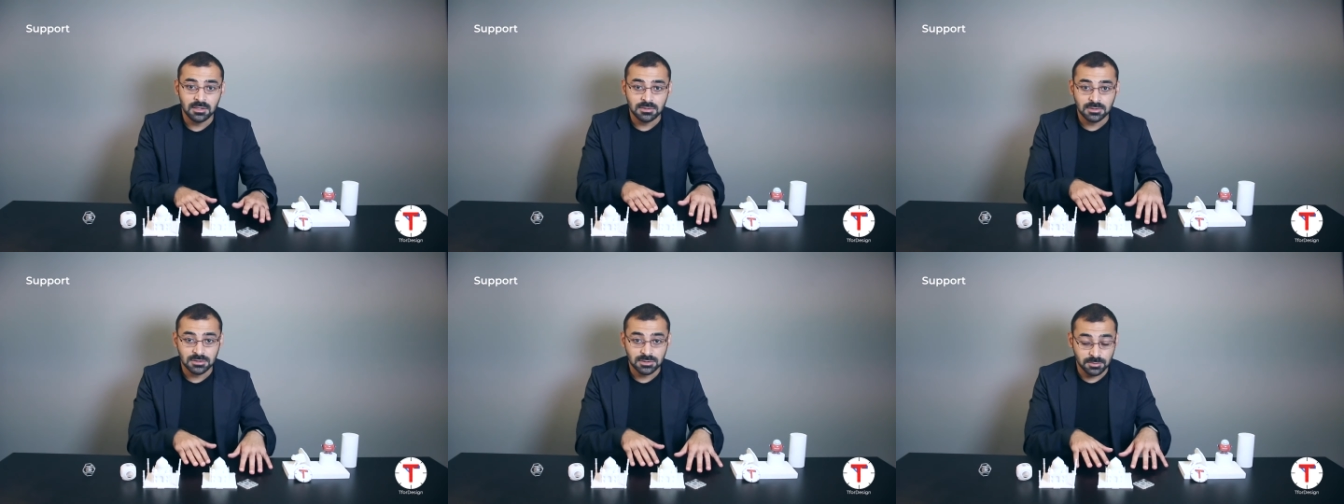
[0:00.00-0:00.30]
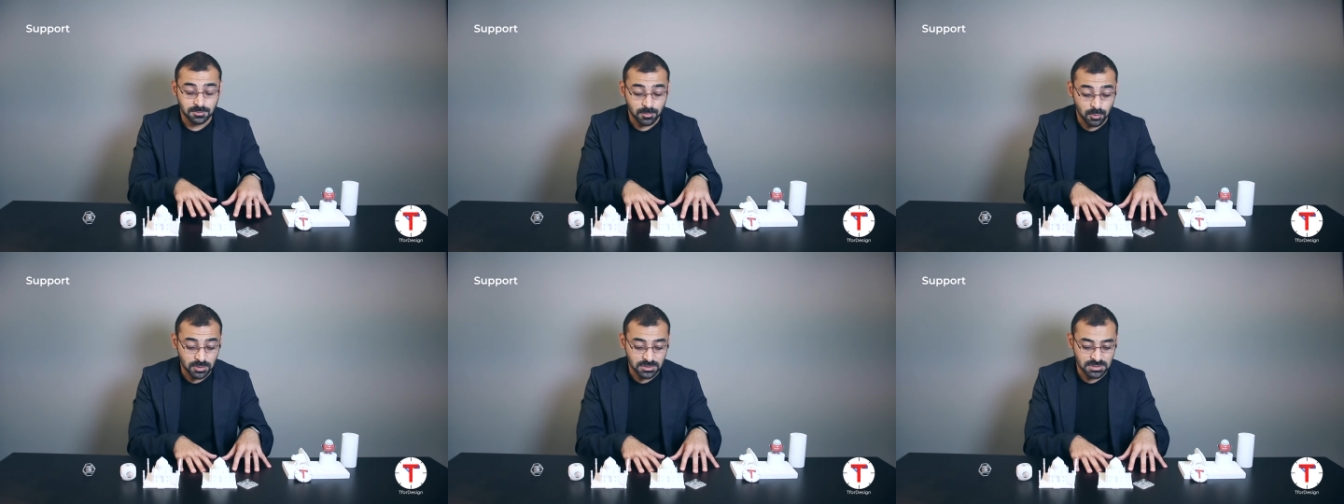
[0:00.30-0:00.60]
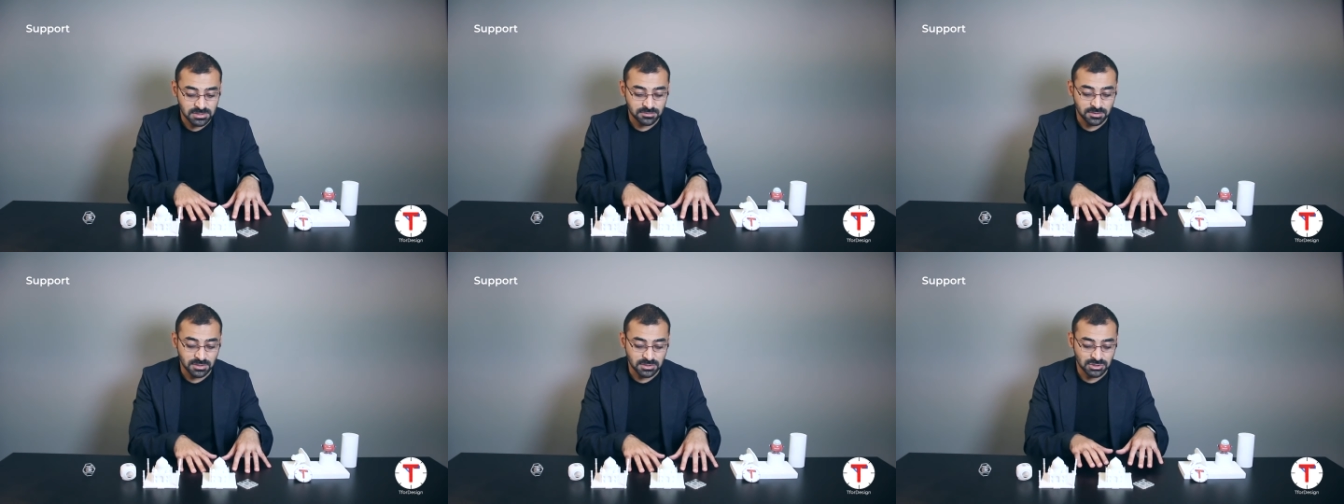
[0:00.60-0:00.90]
support
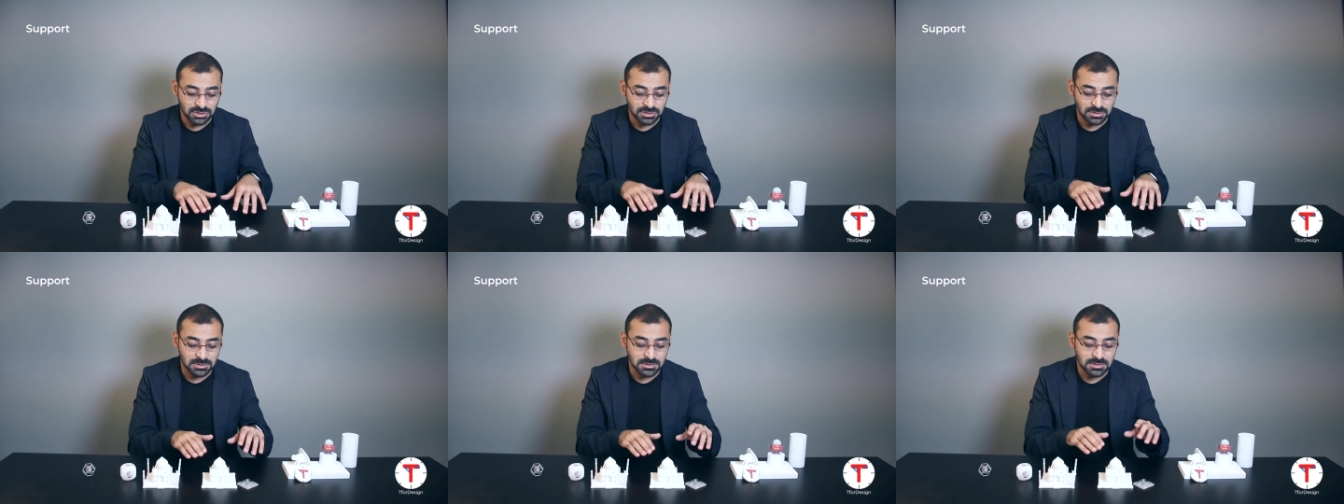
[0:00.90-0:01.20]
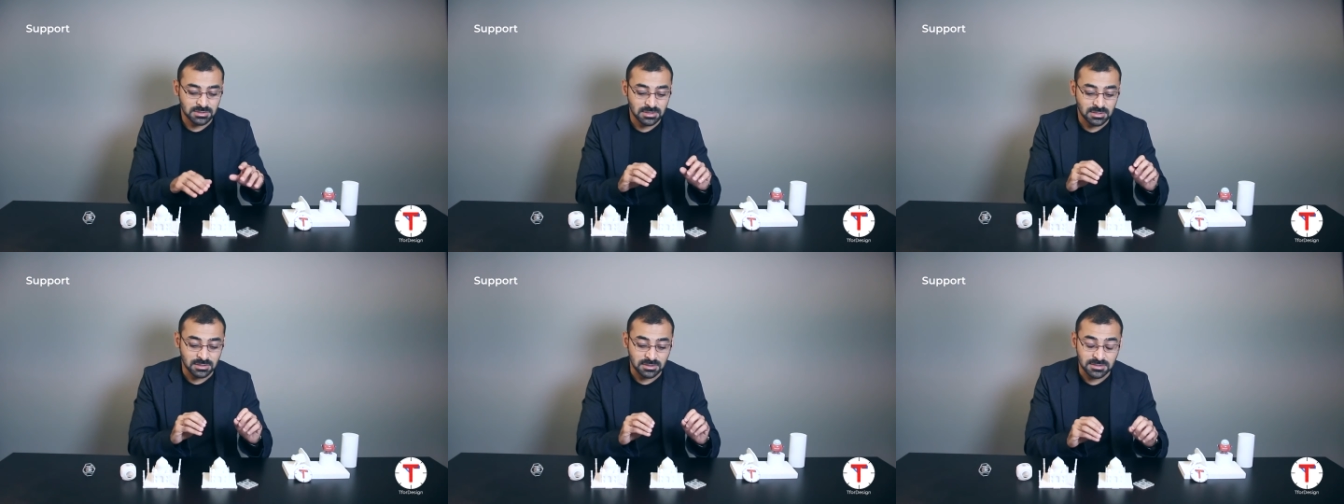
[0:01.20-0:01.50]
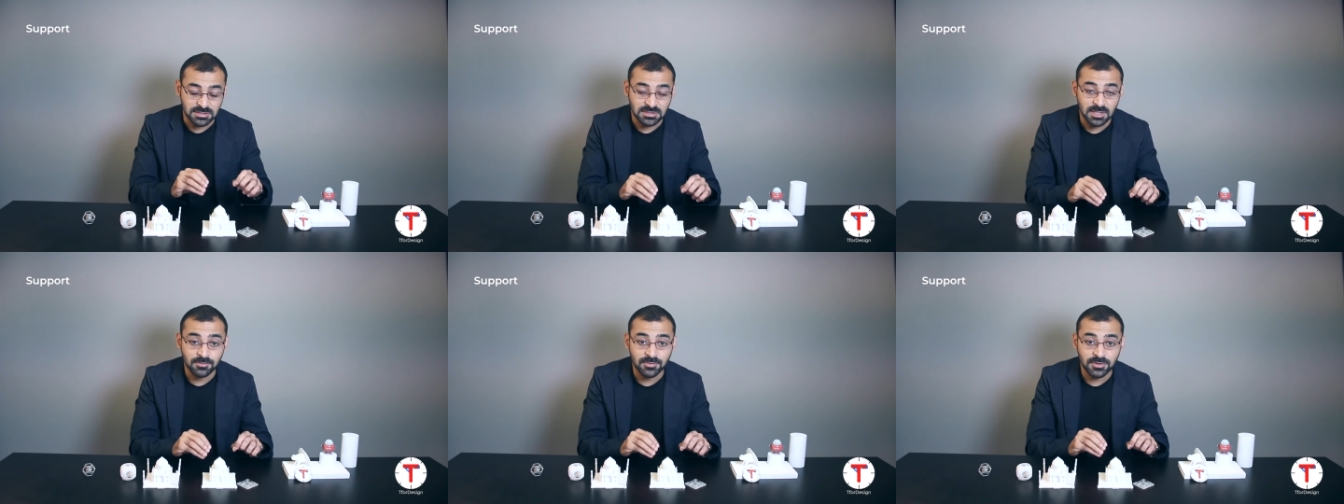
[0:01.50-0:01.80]
structures are
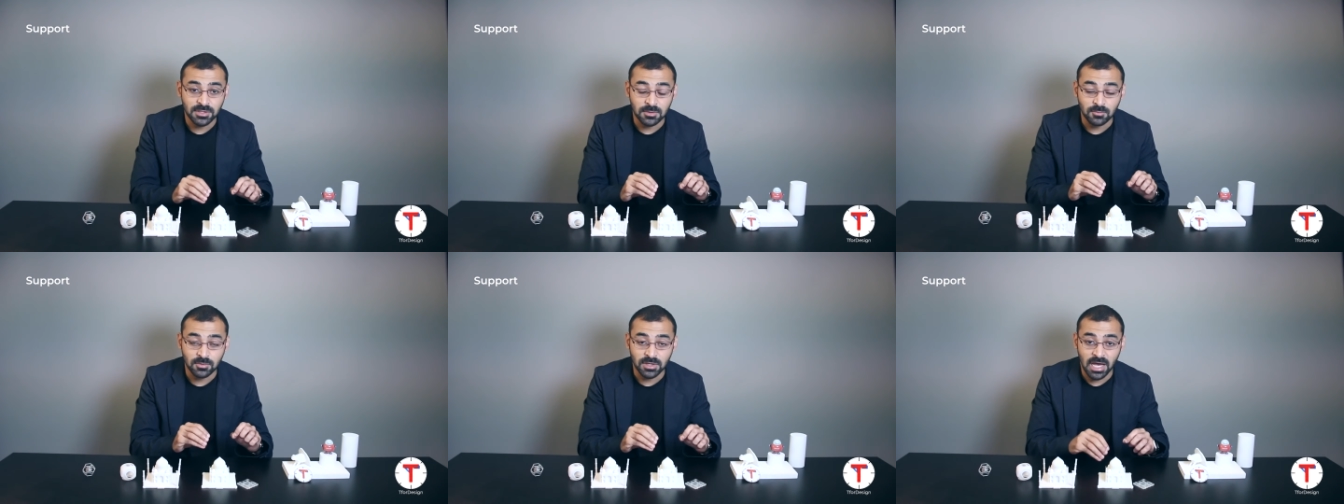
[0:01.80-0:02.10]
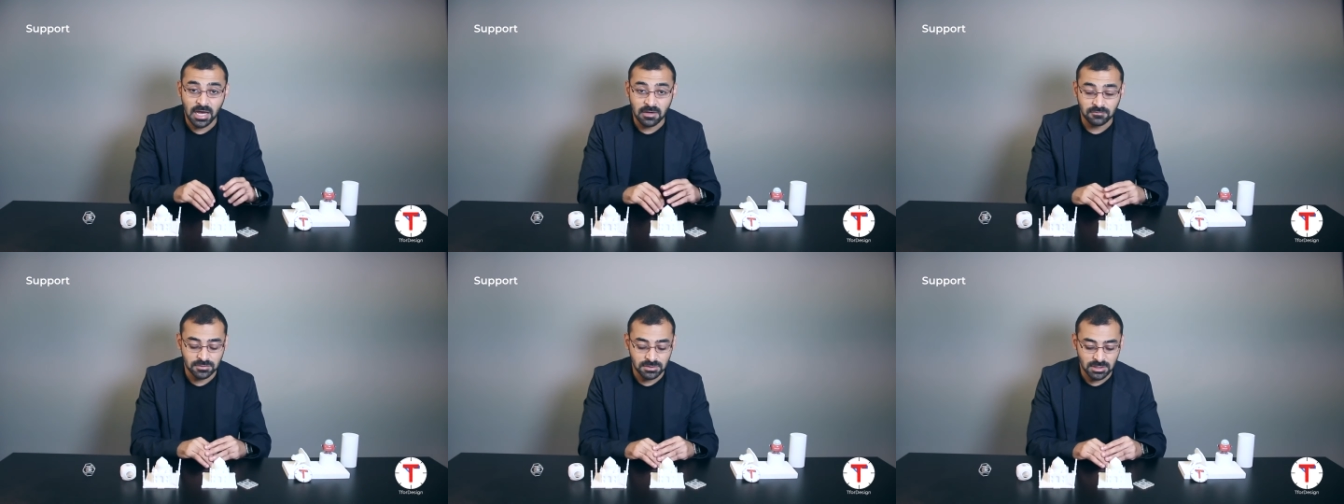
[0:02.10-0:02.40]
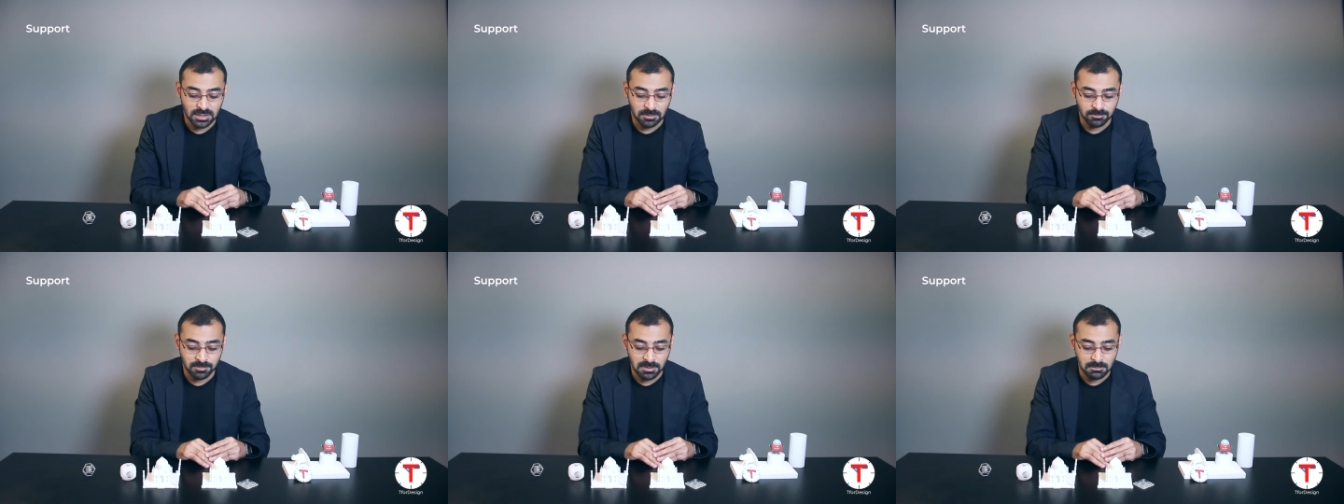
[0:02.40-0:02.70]
something we have to
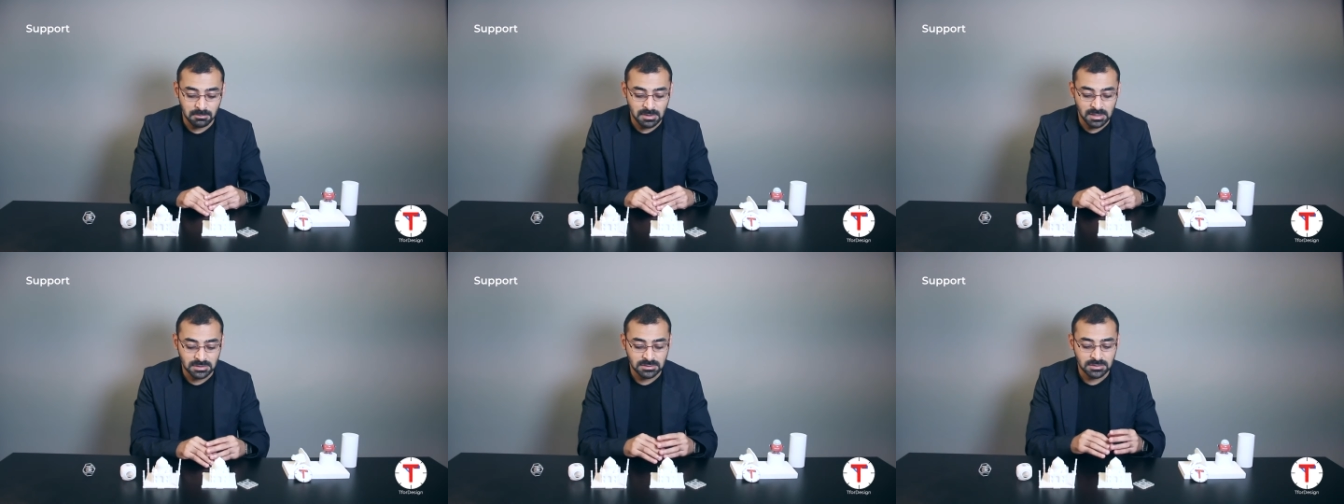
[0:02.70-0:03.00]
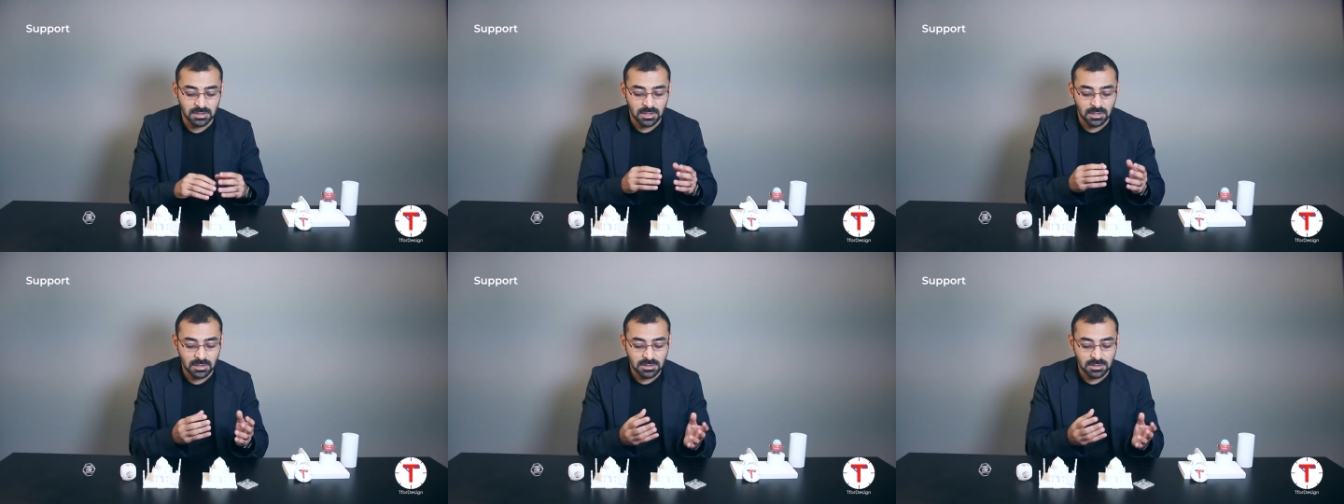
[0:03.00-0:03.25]
keep in mind,